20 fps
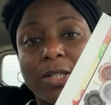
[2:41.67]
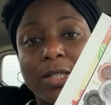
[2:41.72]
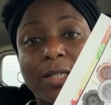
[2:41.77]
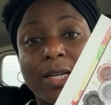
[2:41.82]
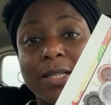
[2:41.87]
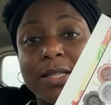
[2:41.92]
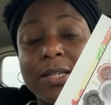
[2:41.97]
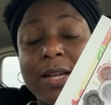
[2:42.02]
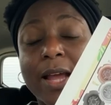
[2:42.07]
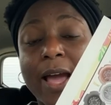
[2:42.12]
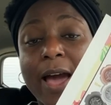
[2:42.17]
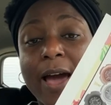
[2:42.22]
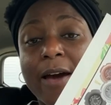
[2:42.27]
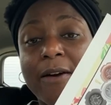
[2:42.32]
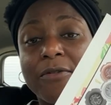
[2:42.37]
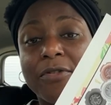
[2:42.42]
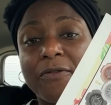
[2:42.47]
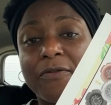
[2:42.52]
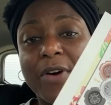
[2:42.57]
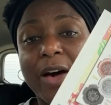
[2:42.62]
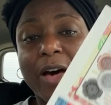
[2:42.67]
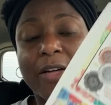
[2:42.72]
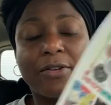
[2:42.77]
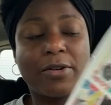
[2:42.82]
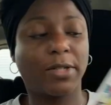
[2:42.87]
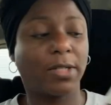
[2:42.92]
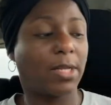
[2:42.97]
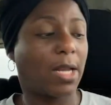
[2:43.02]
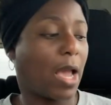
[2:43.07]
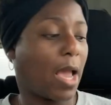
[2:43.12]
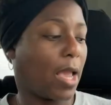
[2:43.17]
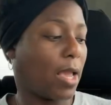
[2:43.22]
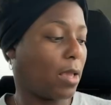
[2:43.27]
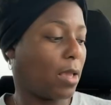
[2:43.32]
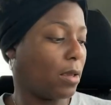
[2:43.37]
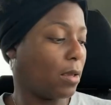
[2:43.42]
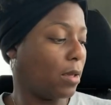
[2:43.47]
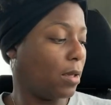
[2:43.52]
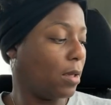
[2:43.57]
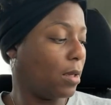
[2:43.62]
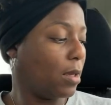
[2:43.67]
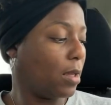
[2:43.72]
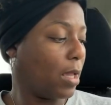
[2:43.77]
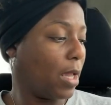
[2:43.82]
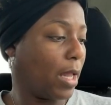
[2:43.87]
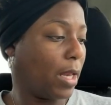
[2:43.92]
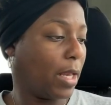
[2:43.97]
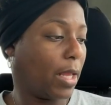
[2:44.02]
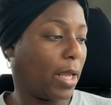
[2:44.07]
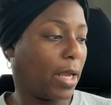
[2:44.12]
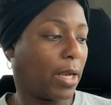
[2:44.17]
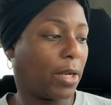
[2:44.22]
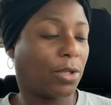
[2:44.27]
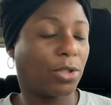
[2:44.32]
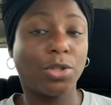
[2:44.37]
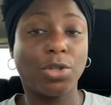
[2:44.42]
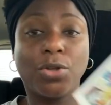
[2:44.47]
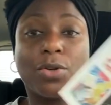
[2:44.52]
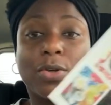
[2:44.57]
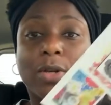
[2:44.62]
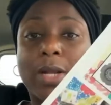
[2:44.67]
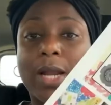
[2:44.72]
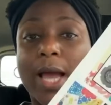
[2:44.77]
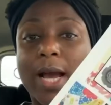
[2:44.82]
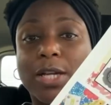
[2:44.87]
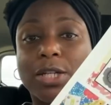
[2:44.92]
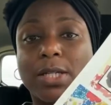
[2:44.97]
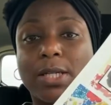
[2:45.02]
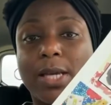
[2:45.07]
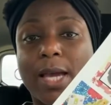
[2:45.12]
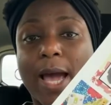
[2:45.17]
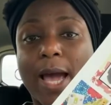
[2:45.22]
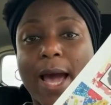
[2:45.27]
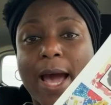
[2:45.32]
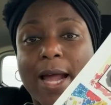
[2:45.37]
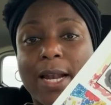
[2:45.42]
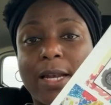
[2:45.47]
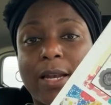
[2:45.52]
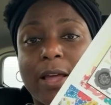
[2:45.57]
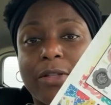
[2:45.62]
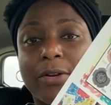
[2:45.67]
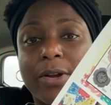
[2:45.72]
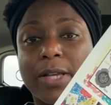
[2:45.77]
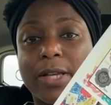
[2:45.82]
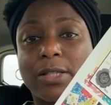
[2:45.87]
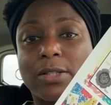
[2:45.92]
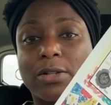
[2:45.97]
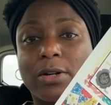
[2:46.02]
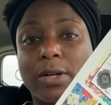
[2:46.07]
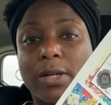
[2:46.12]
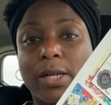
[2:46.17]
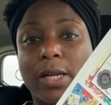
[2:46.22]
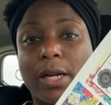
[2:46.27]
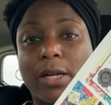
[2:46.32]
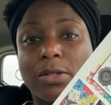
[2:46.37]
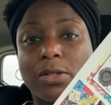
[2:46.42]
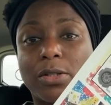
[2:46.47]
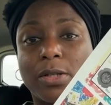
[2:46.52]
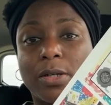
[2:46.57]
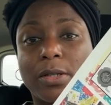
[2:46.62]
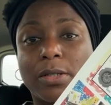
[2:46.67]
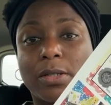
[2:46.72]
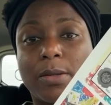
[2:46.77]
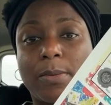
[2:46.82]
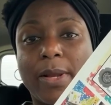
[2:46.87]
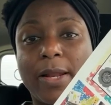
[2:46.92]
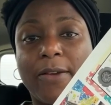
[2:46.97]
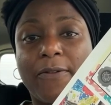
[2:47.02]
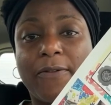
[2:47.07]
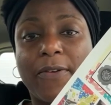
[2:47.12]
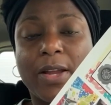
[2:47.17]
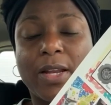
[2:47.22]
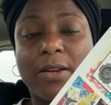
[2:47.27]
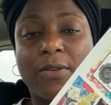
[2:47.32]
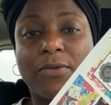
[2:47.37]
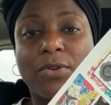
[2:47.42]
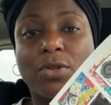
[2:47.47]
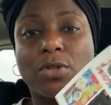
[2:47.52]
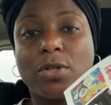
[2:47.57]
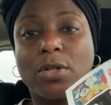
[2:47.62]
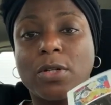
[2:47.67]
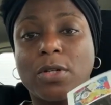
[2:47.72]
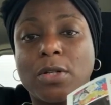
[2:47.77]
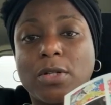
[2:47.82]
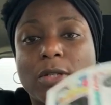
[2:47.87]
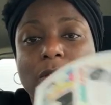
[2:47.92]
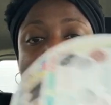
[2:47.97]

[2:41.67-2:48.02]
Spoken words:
It doesn't have the Father's Day in here, so you can actually add another insert in here. So there's the mini fan diffusers,